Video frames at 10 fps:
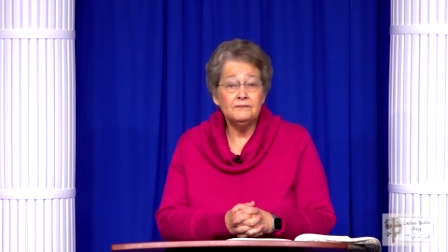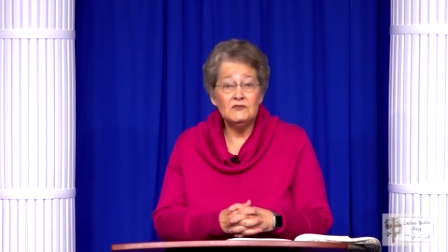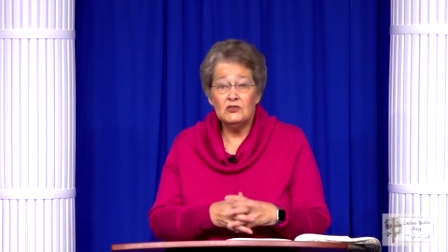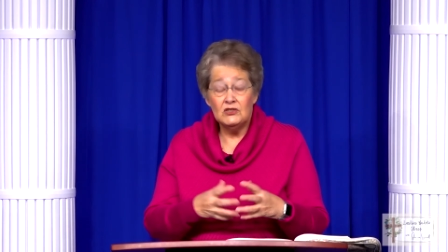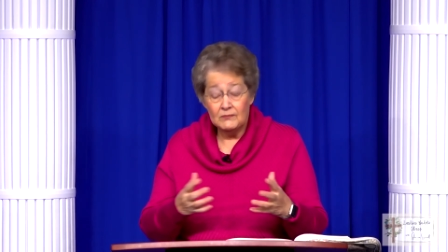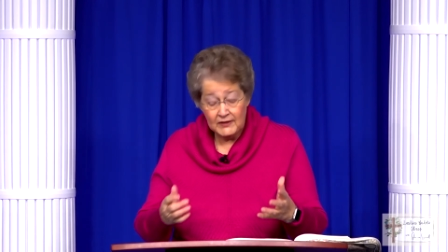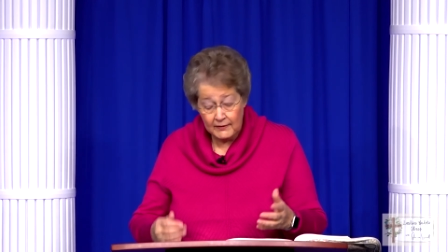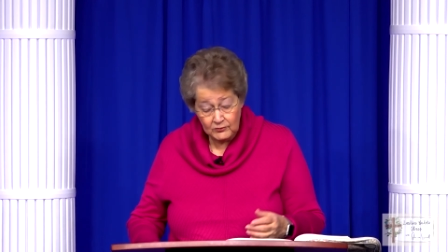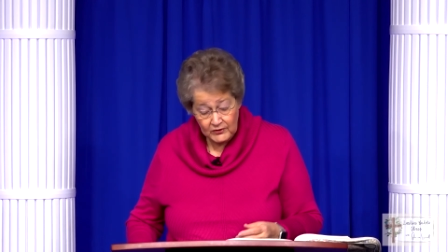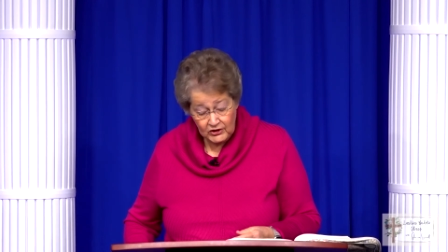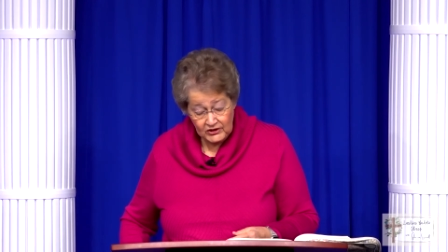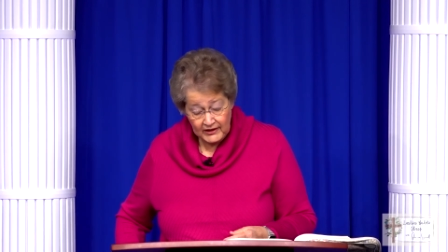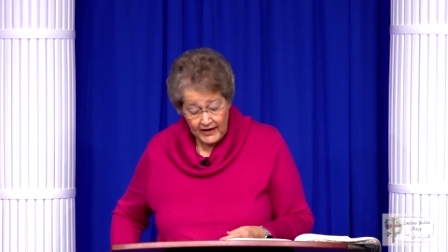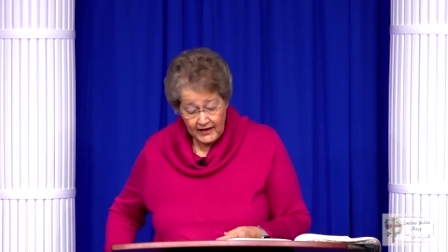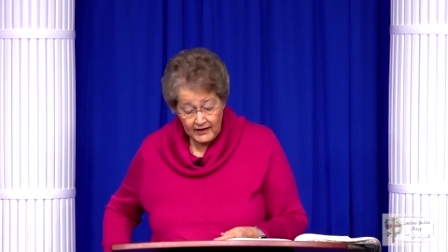Just sometimes we just
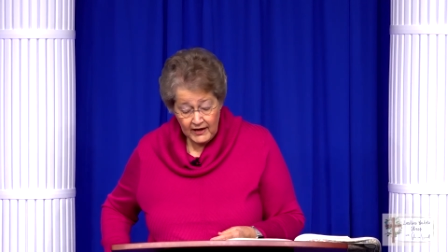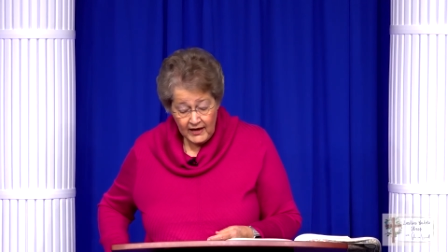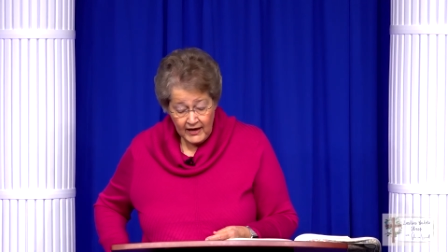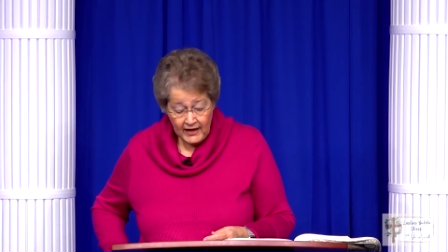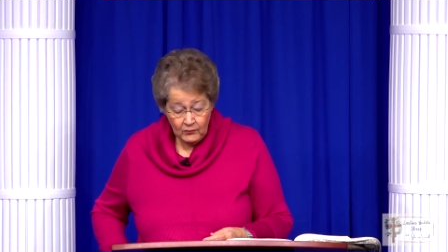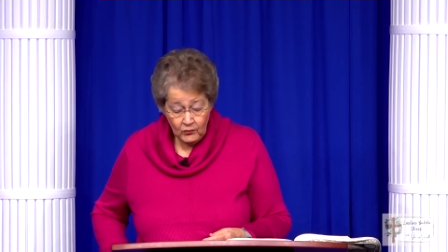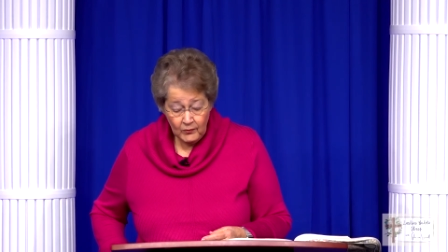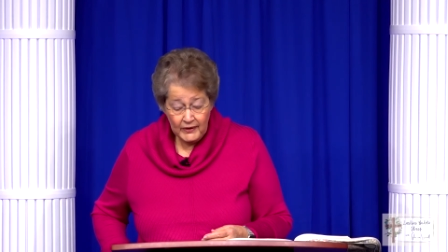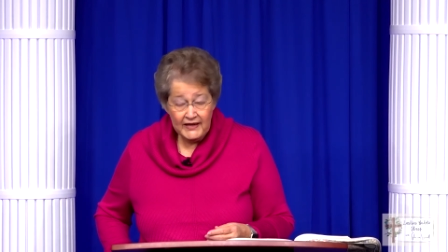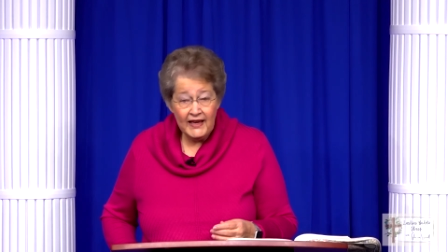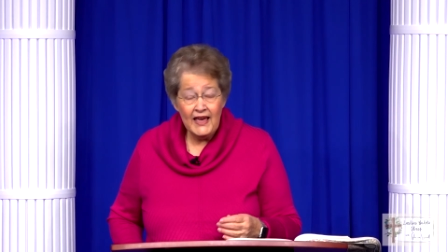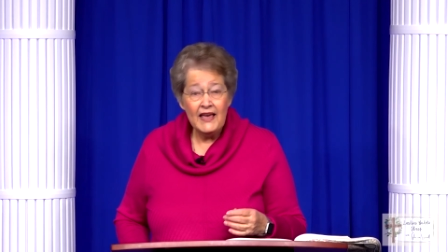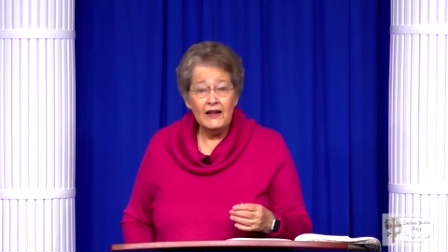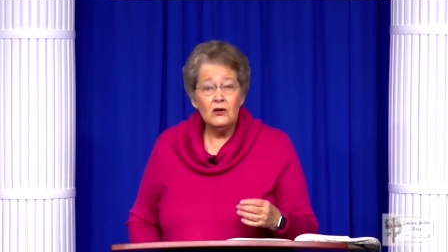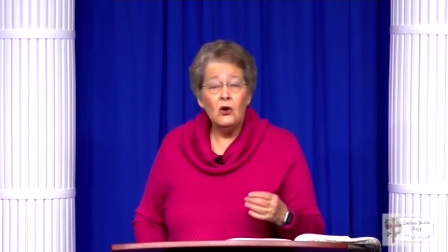can't. And when we
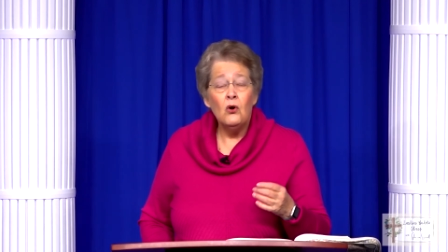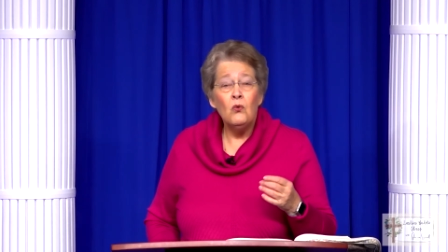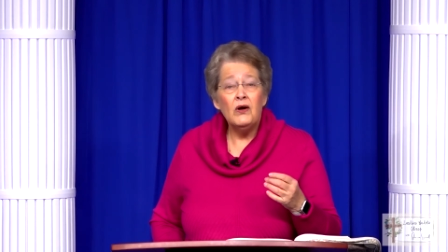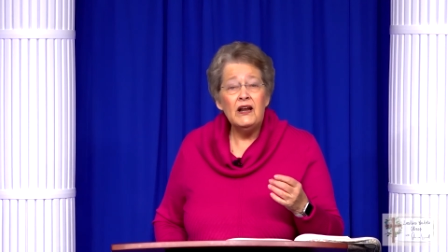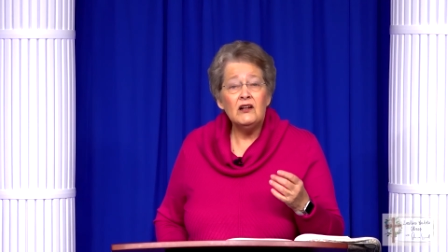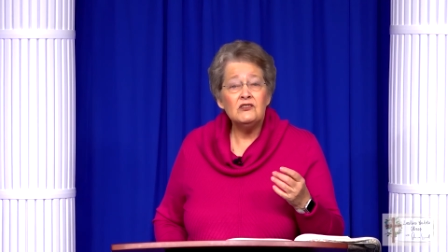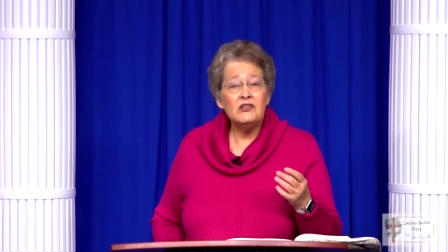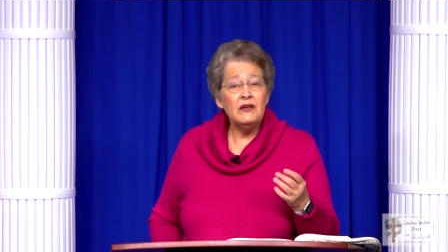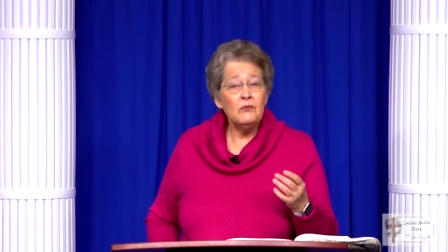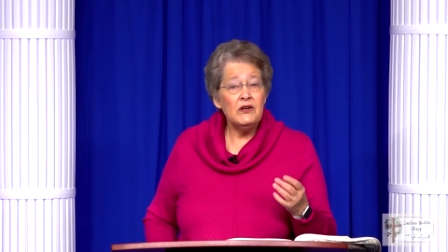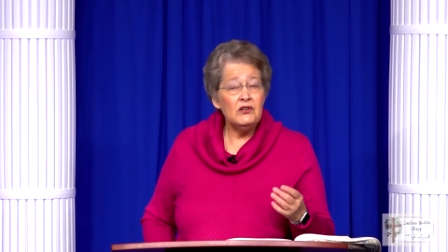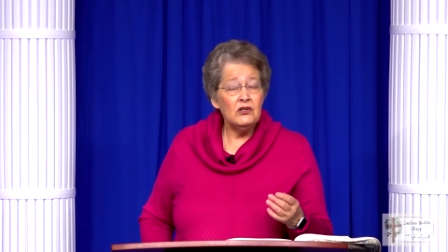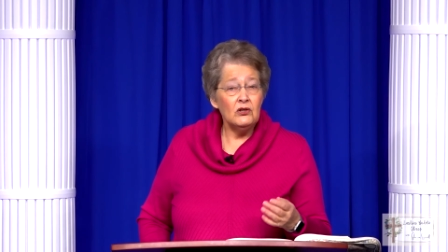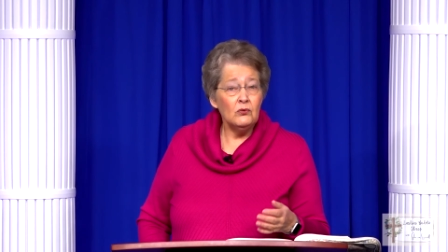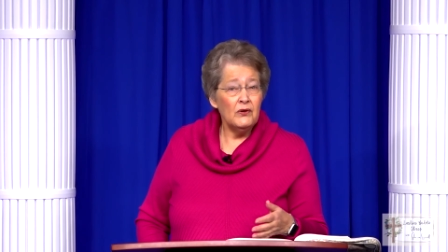can't, what else can we
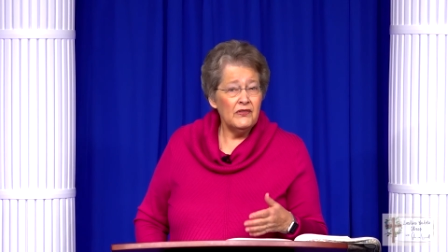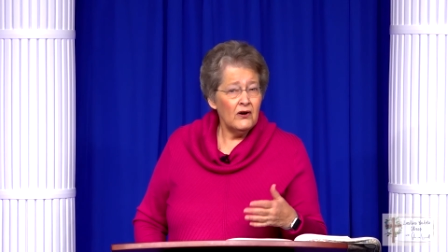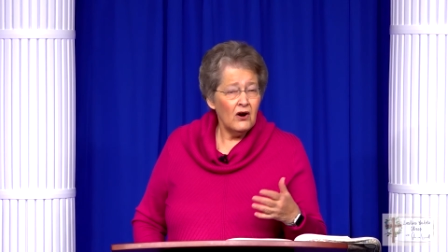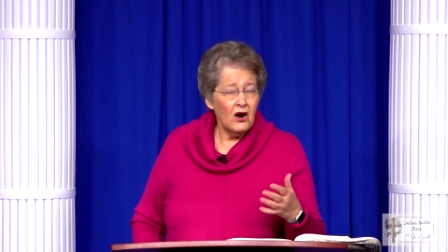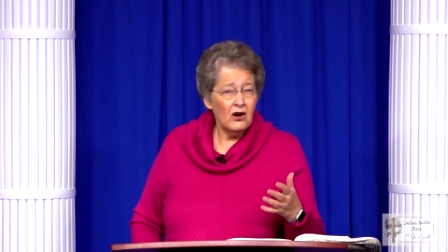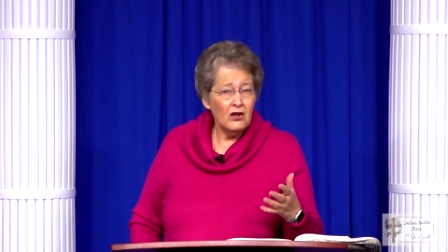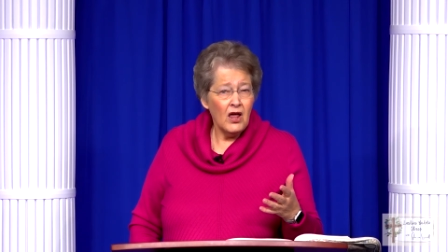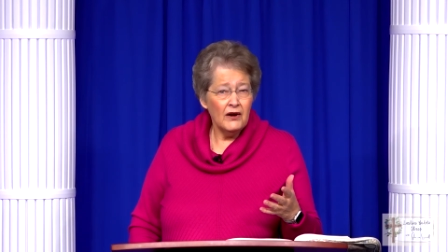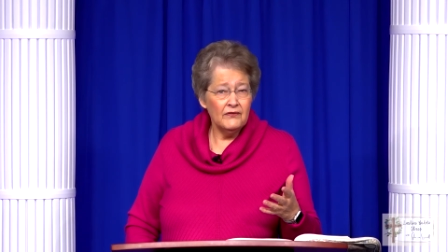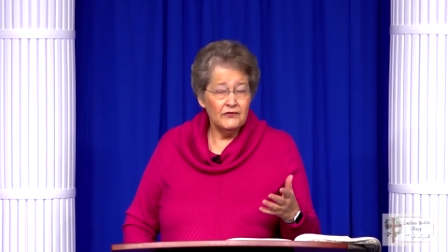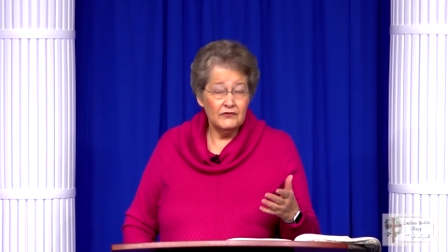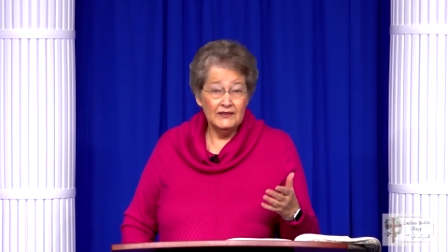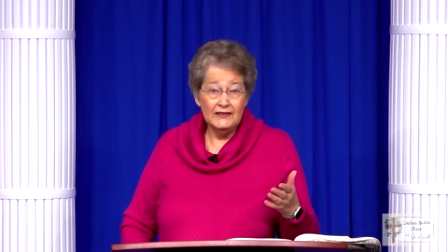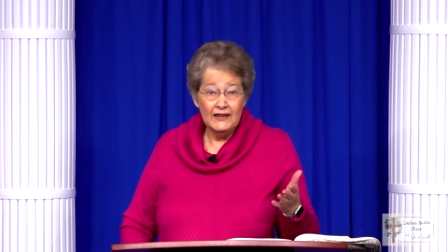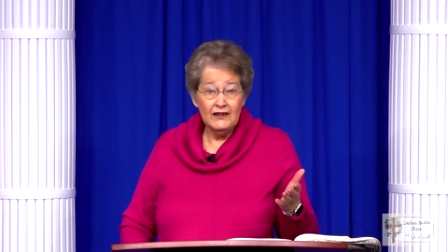do? Well, there are a lot of
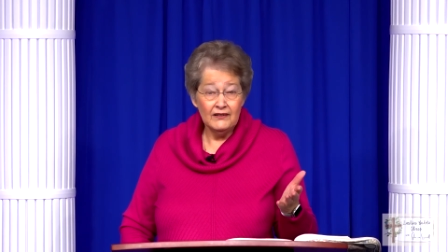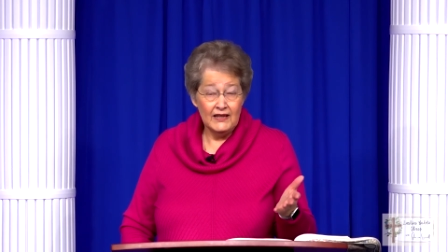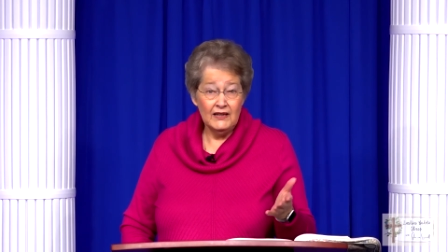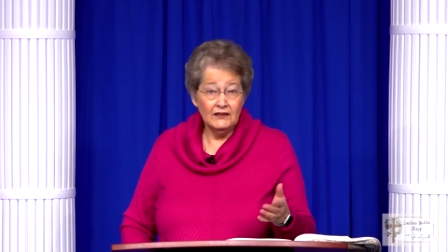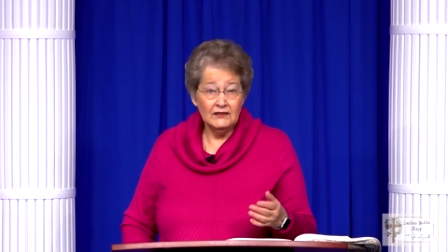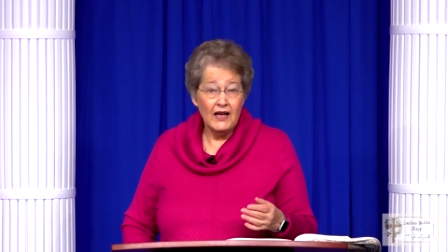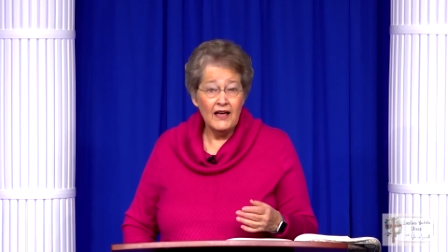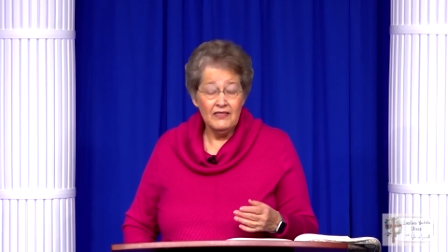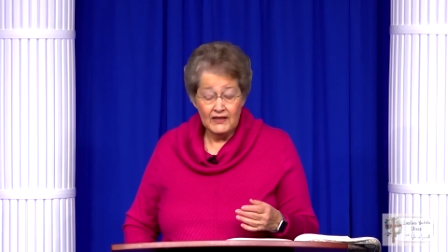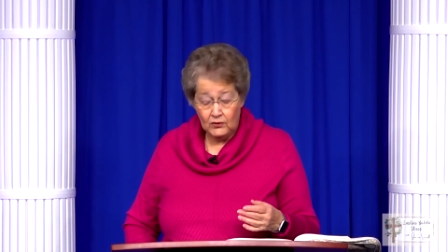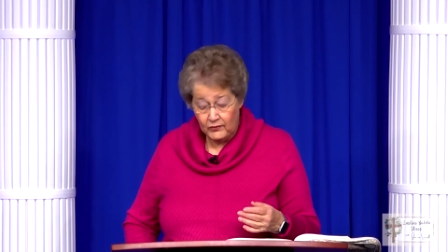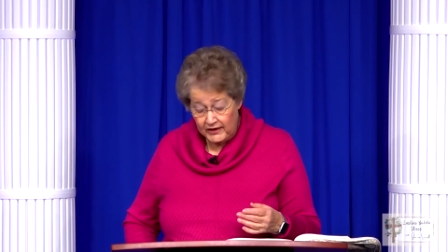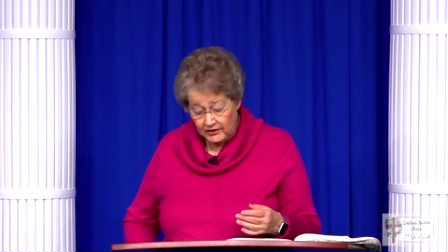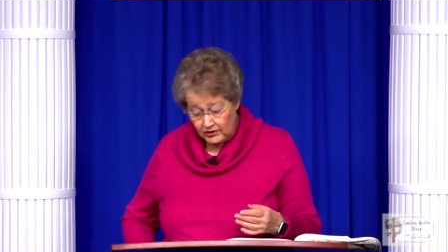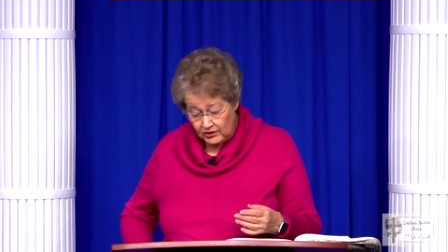little things I think we
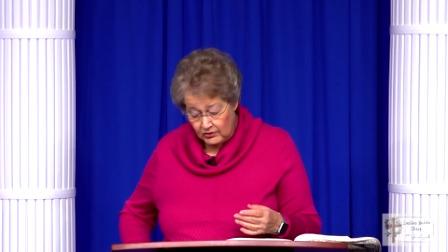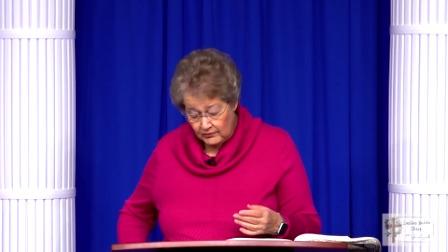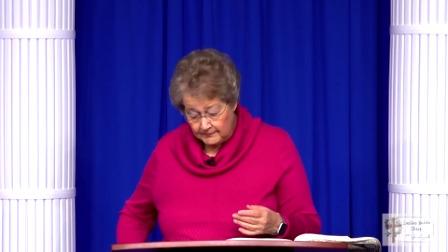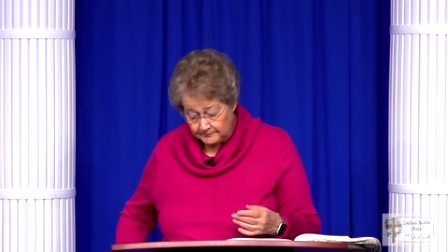can do.